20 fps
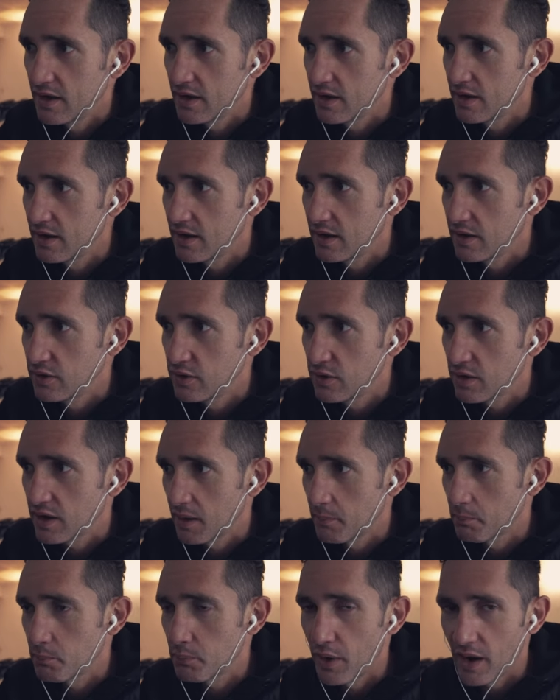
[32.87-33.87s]
you
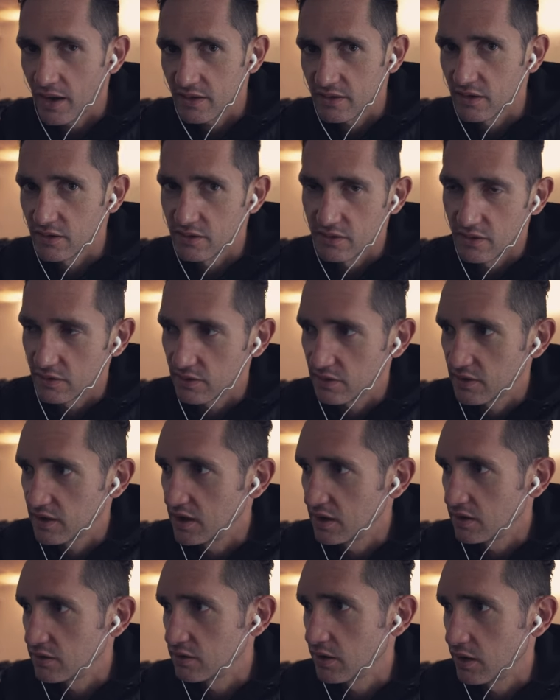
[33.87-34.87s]
can practice a
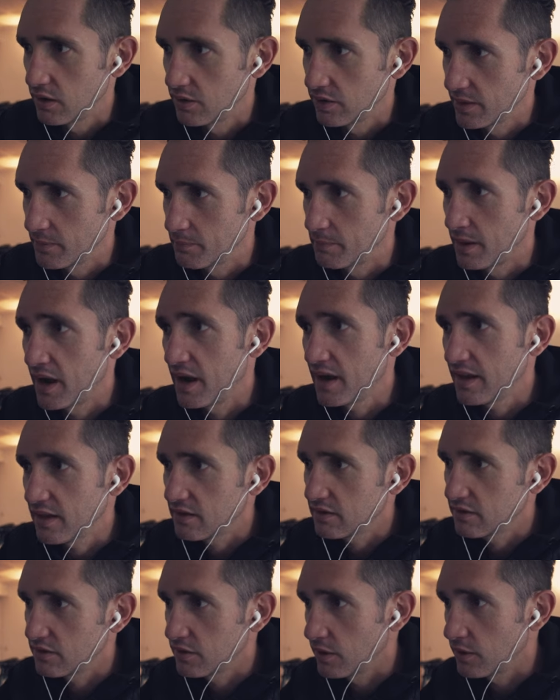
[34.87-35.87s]
skill on the bike.
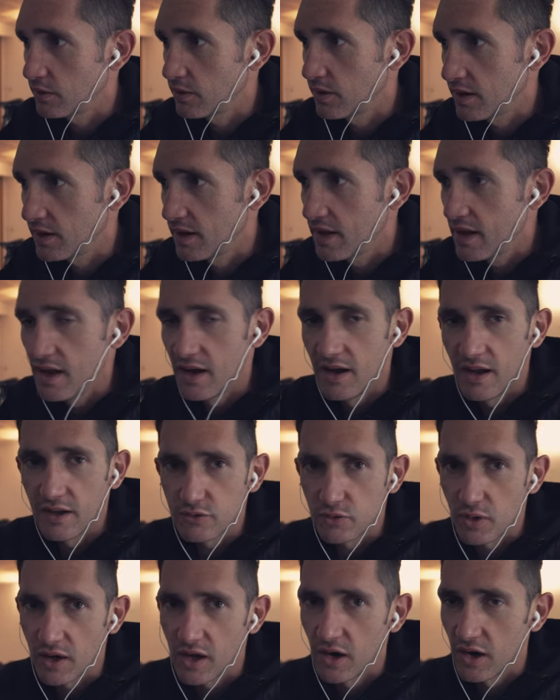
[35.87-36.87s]
So
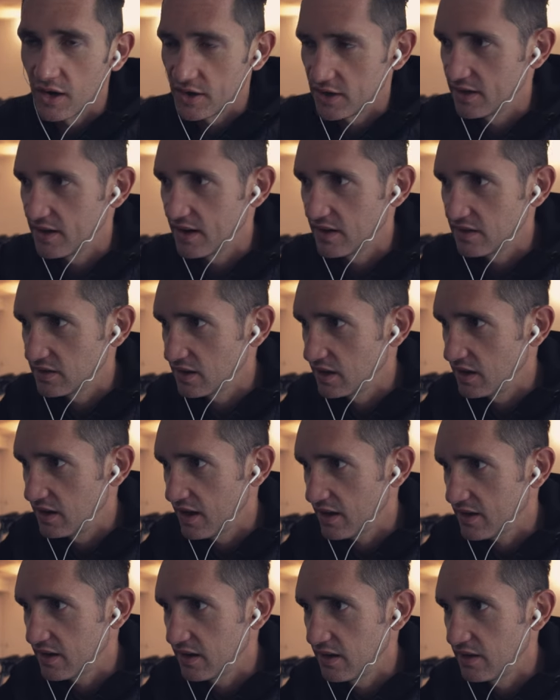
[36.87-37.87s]
let's regard it as a
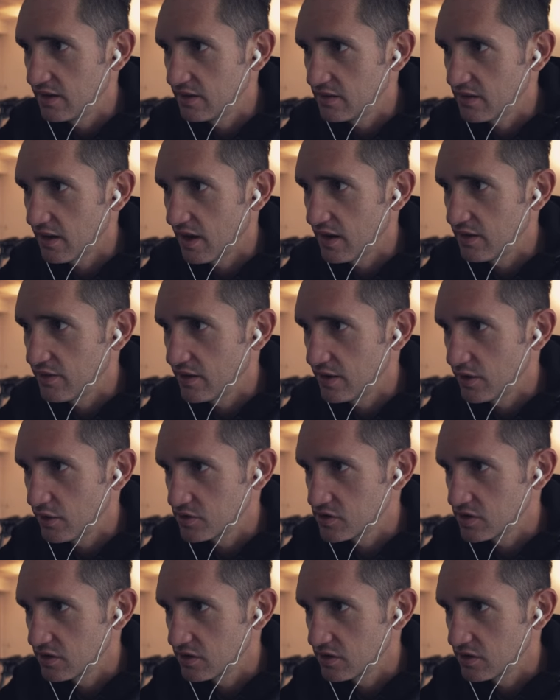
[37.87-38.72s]
lucky save and not